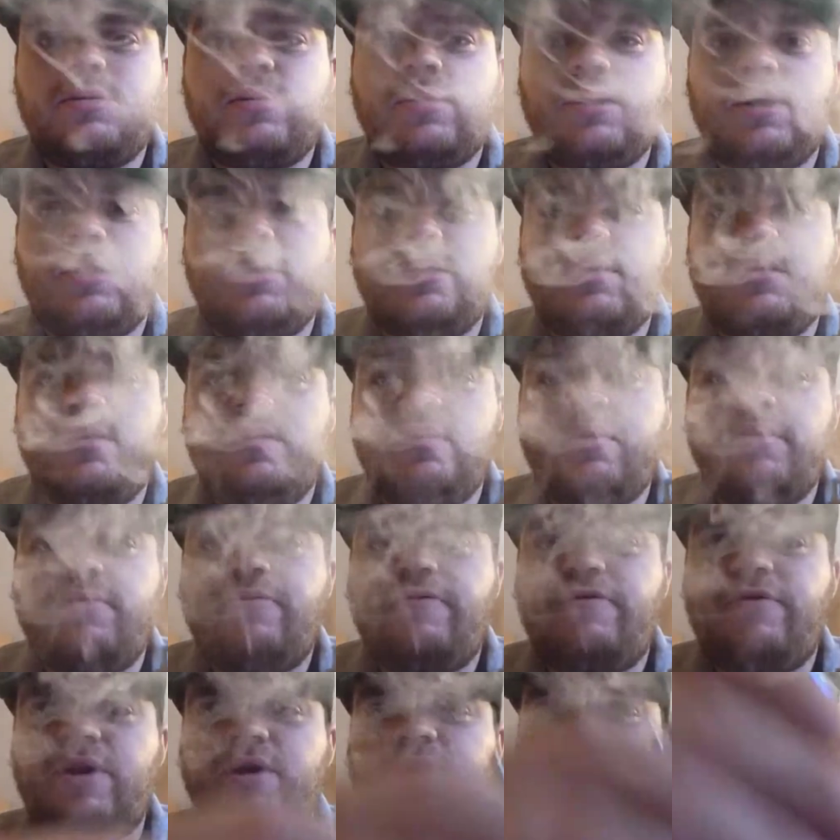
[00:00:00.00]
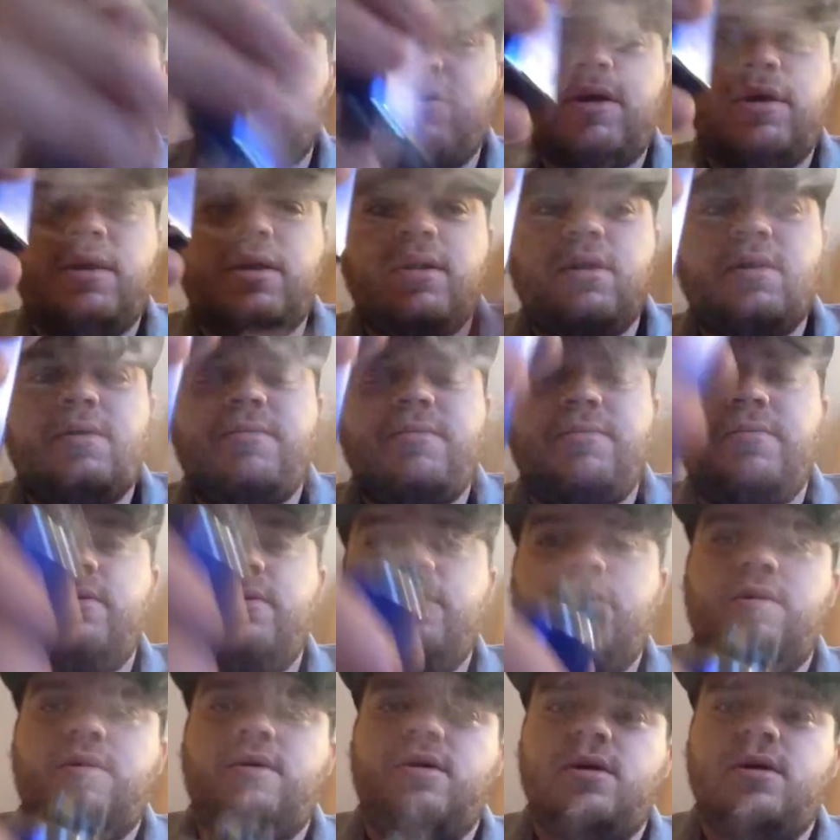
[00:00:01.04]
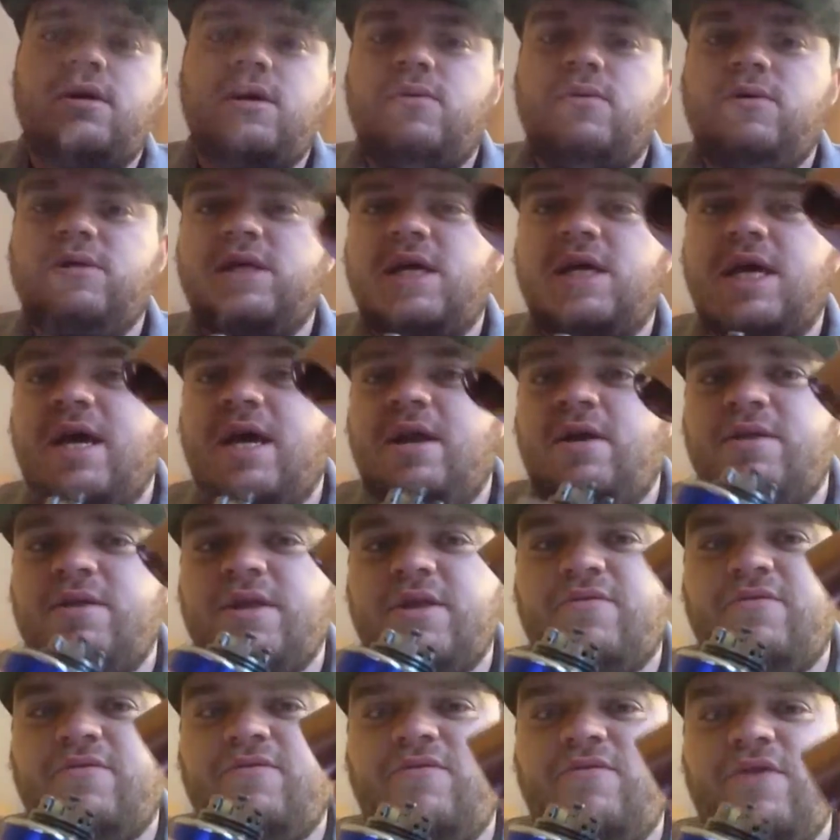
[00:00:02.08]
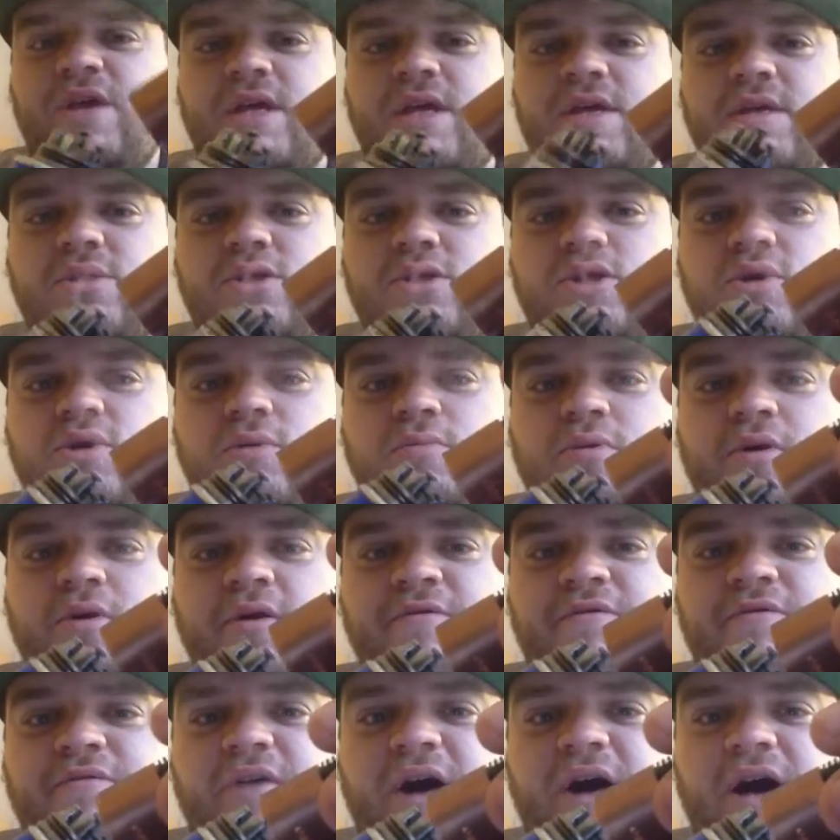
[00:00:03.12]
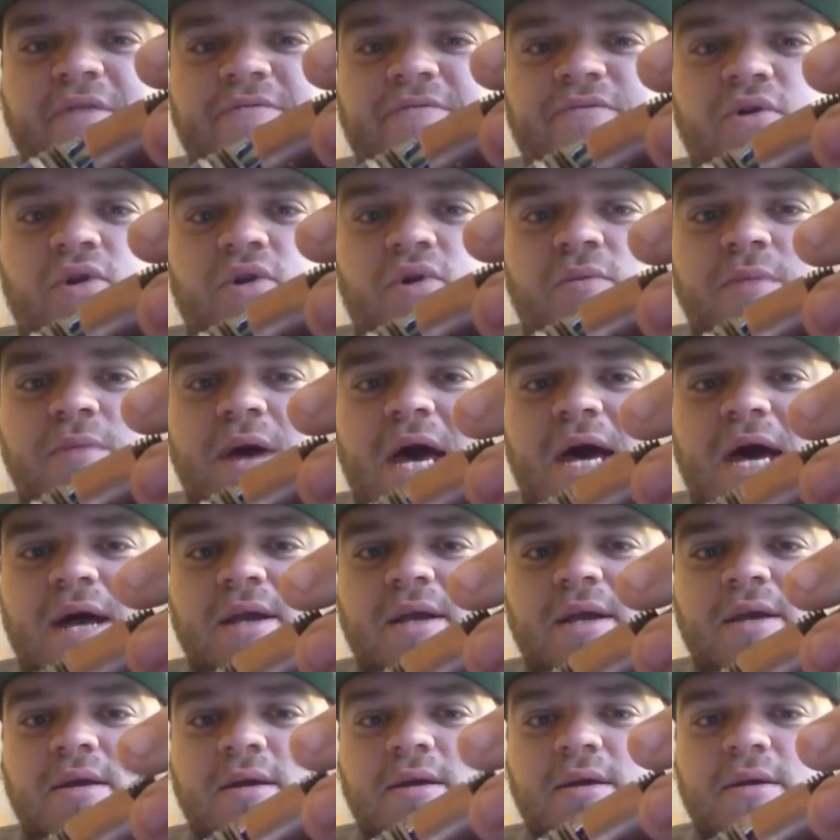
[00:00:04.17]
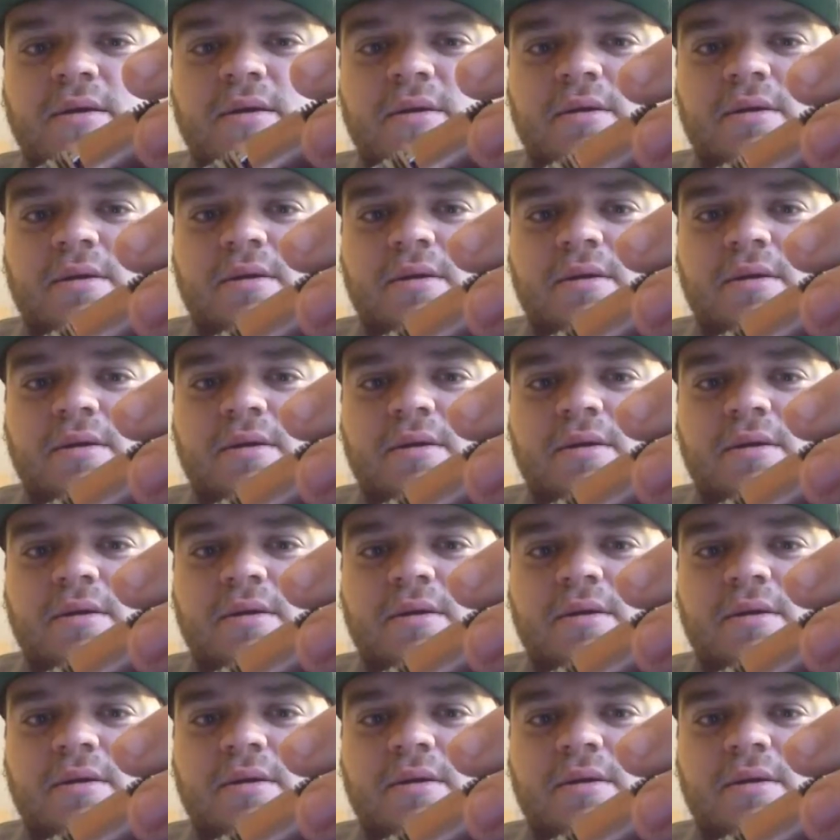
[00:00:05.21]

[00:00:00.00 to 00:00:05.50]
See, it fires pretty good. Once again on this V2.5 Tobe Addy.